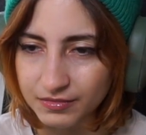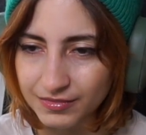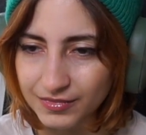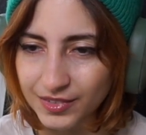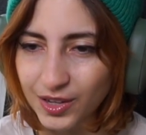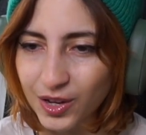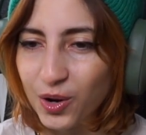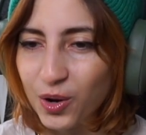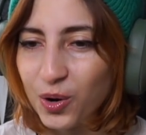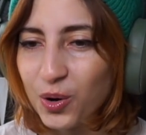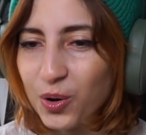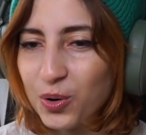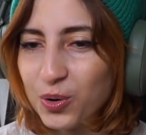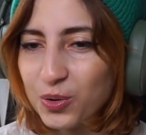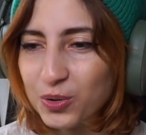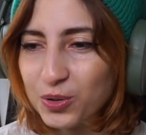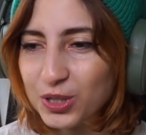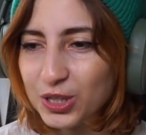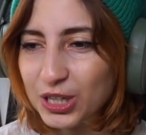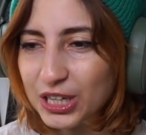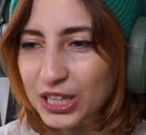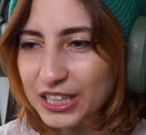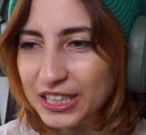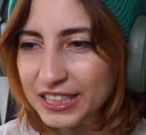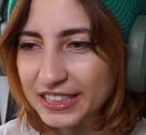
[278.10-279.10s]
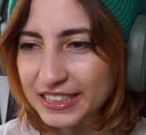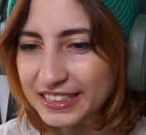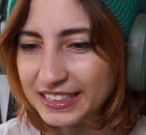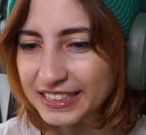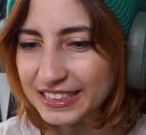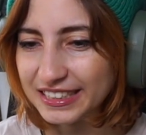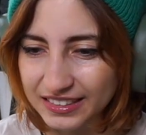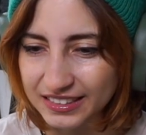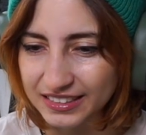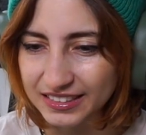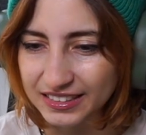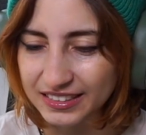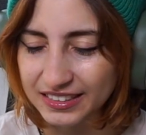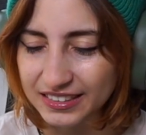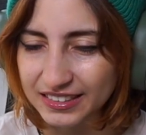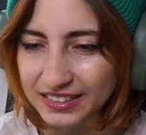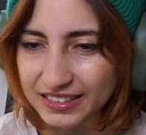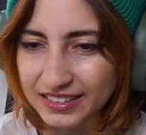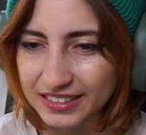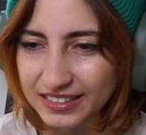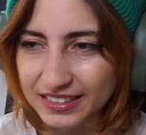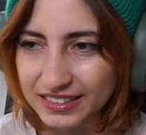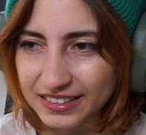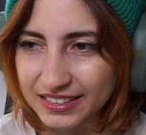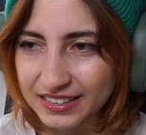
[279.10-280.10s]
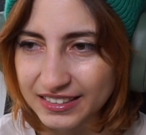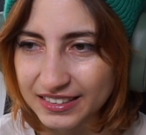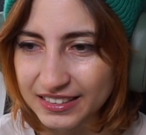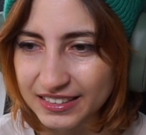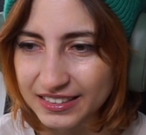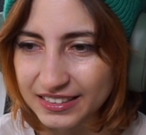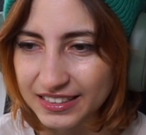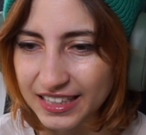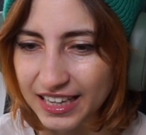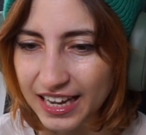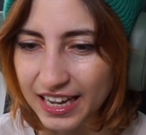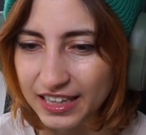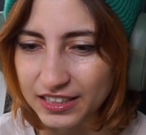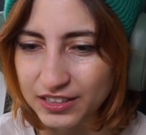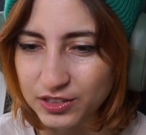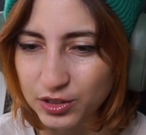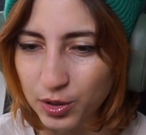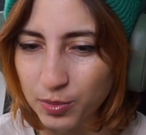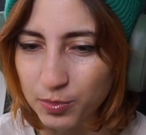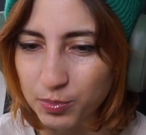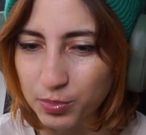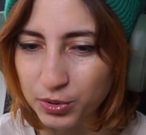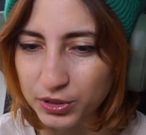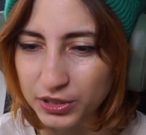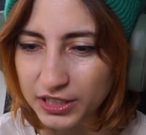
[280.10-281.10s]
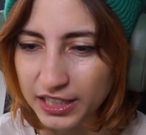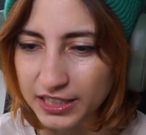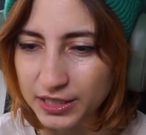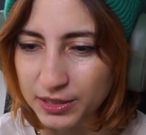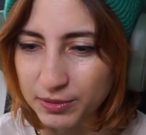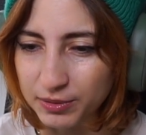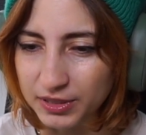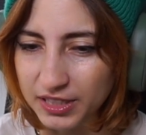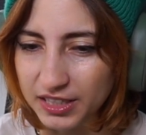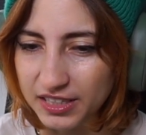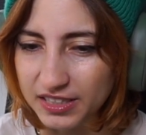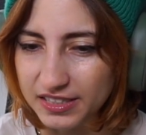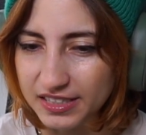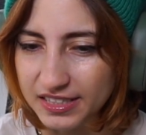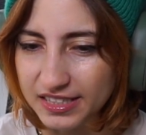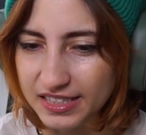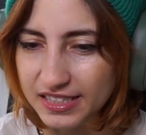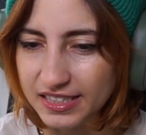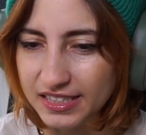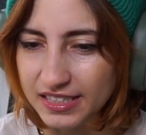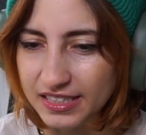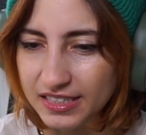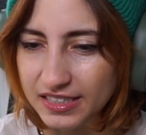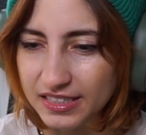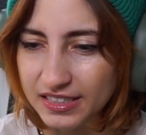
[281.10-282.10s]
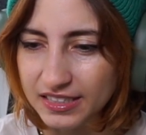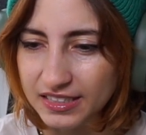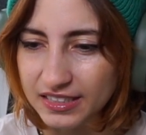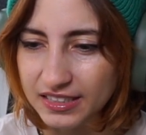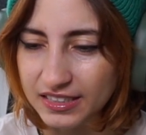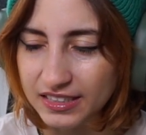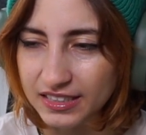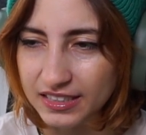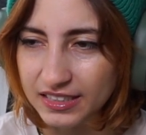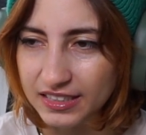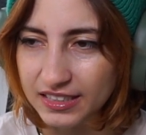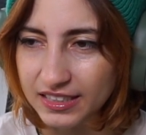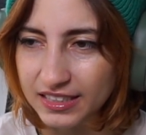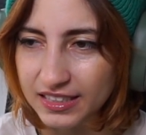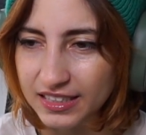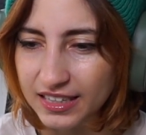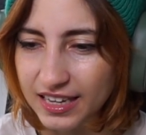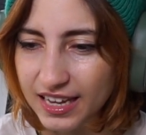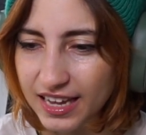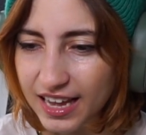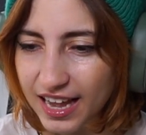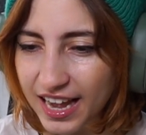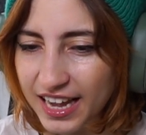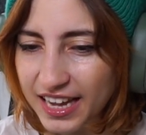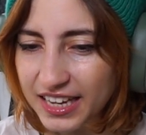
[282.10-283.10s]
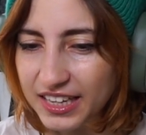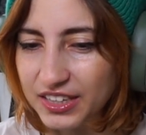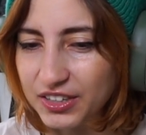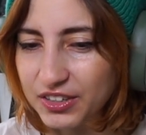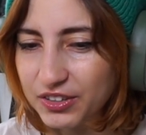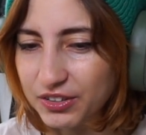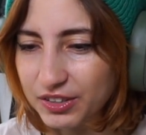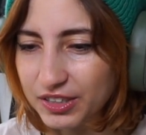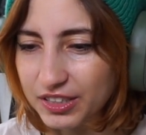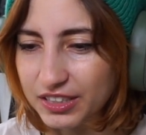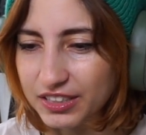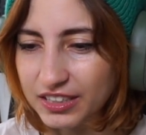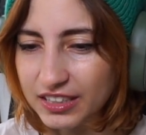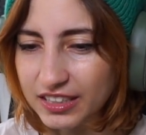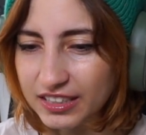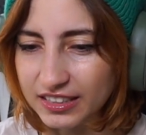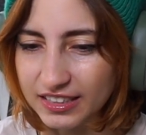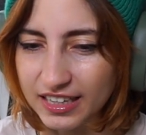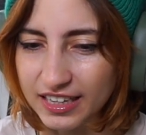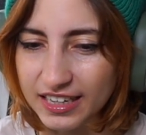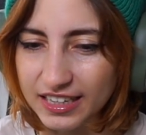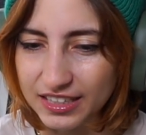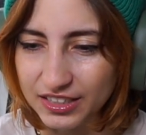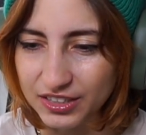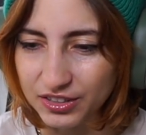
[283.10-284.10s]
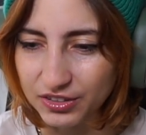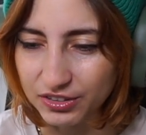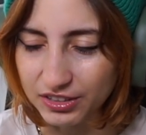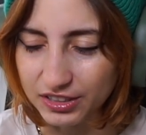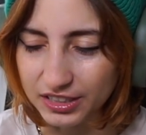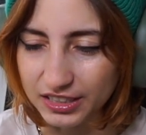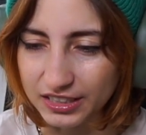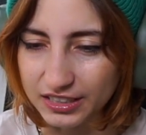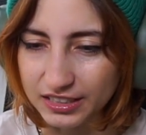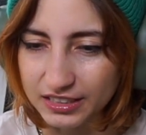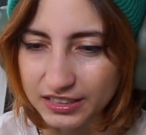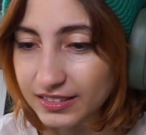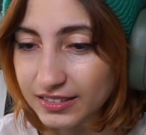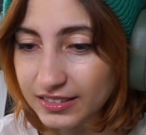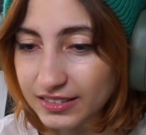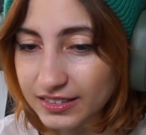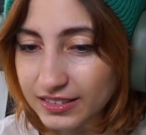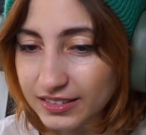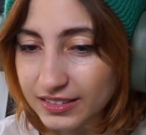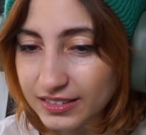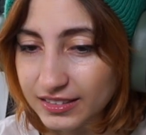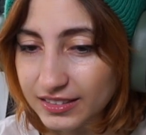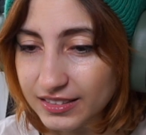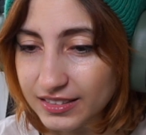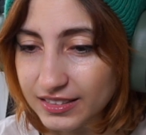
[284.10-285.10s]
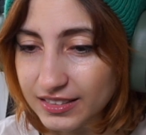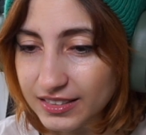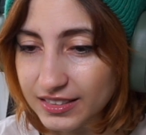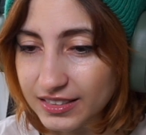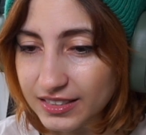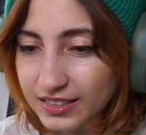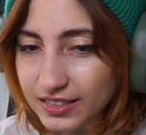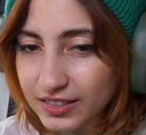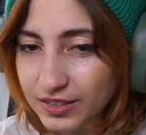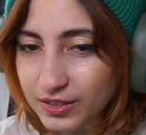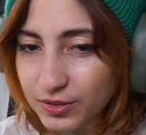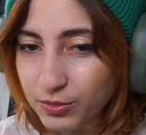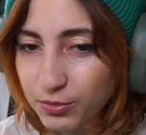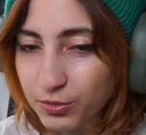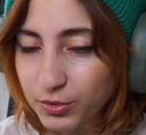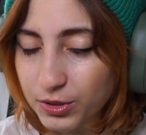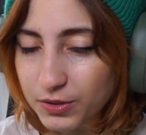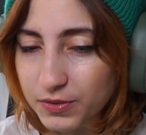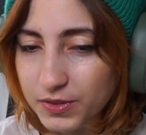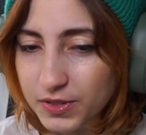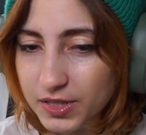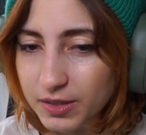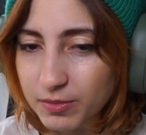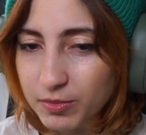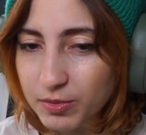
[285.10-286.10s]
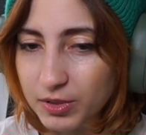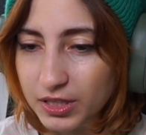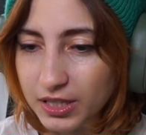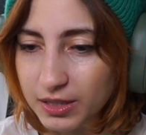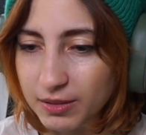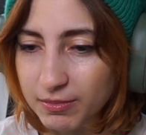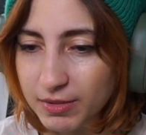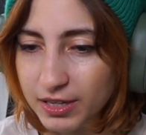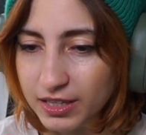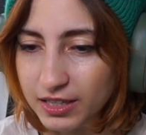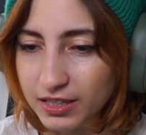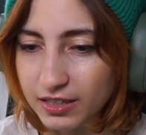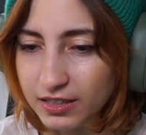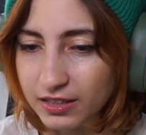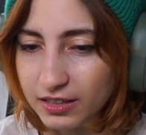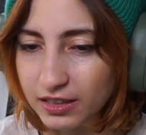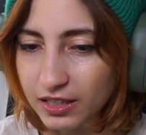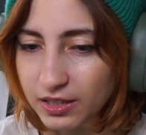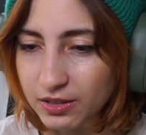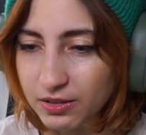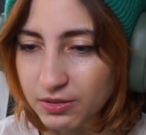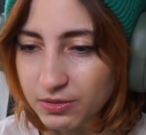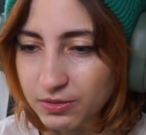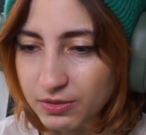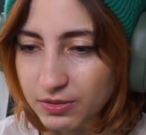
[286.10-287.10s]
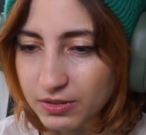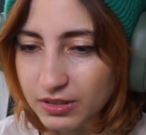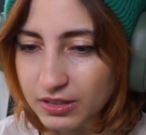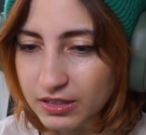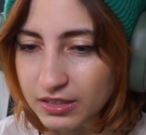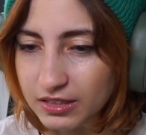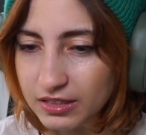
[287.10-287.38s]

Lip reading: Oh, Gon. Yeah, don't put anyone else. I agree, Gon, I agree. What if someone can make a clone?